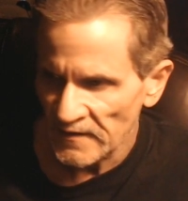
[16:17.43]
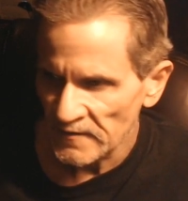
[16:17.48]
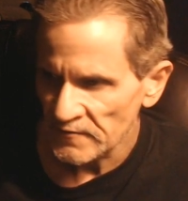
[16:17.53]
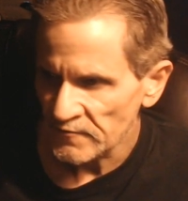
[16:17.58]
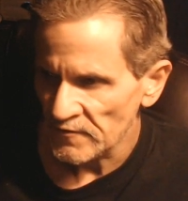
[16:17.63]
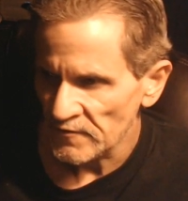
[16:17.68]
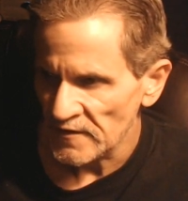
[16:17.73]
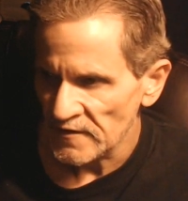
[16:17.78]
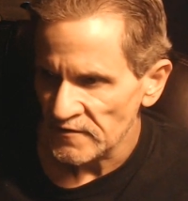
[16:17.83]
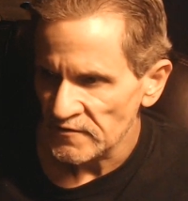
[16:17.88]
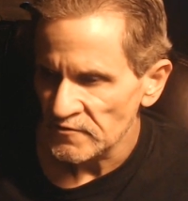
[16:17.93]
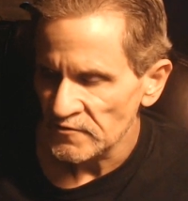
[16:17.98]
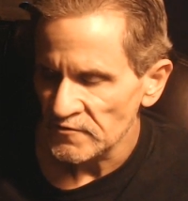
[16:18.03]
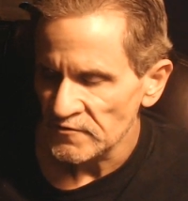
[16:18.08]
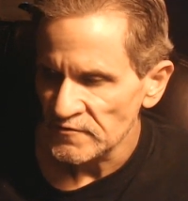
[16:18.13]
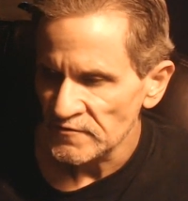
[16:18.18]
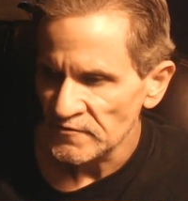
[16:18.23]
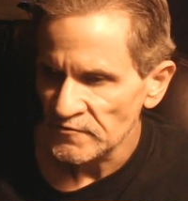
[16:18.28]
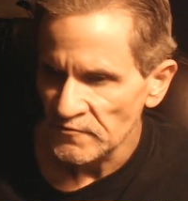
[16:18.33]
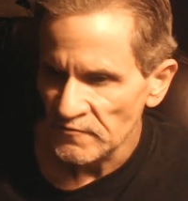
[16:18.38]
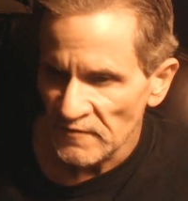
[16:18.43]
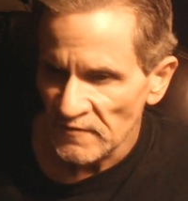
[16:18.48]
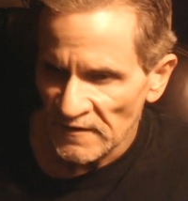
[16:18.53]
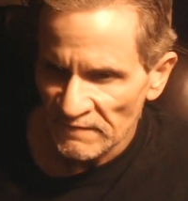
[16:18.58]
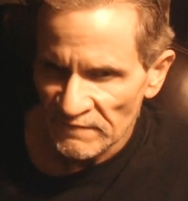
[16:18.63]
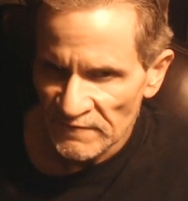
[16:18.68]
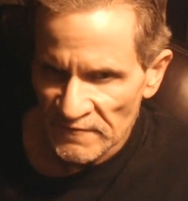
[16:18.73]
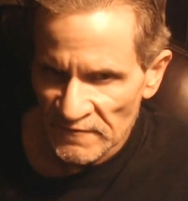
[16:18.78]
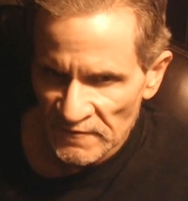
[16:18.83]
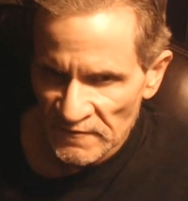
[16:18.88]
credit union,
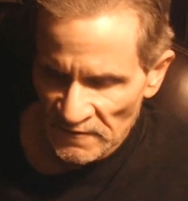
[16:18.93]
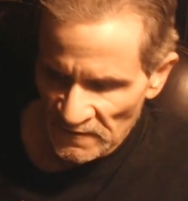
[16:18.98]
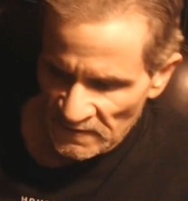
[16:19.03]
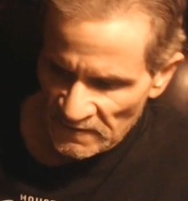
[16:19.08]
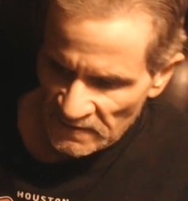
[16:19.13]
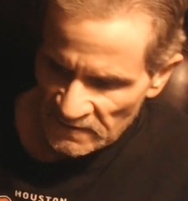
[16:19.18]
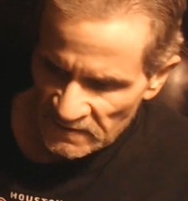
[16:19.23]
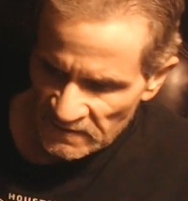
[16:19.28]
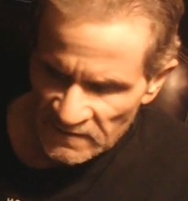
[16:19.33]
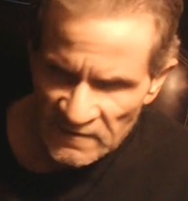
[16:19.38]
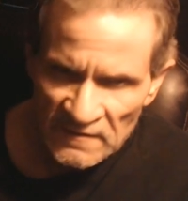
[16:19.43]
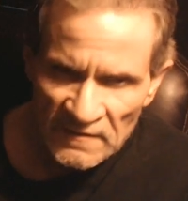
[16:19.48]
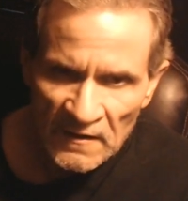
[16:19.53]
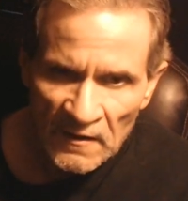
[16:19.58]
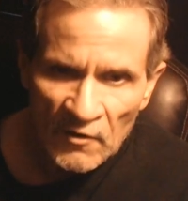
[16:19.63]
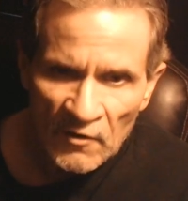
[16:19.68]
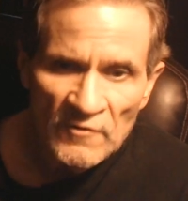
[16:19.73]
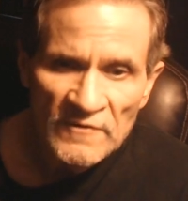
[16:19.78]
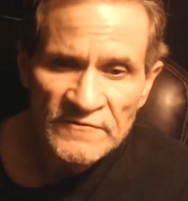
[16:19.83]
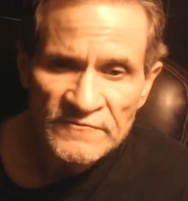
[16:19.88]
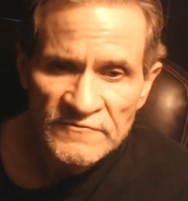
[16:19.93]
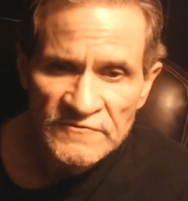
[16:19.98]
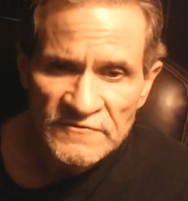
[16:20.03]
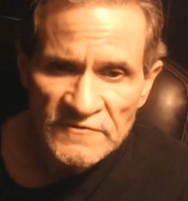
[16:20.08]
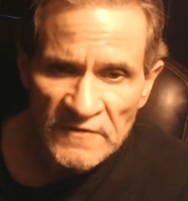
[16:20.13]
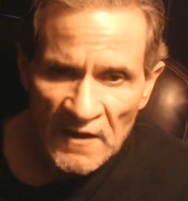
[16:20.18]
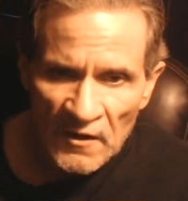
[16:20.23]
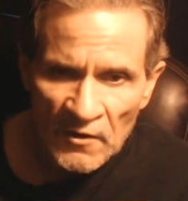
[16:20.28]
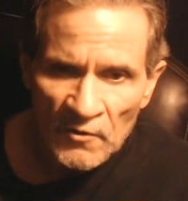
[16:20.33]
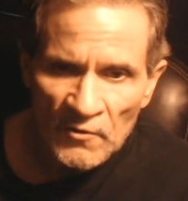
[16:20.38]
whoever, get a low interest
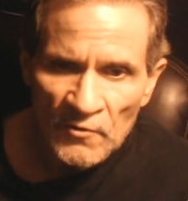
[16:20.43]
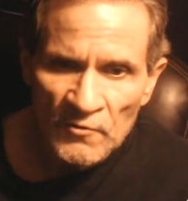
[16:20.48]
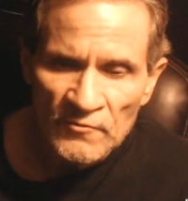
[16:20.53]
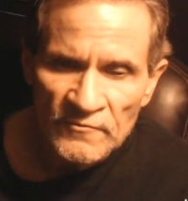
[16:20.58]
loan,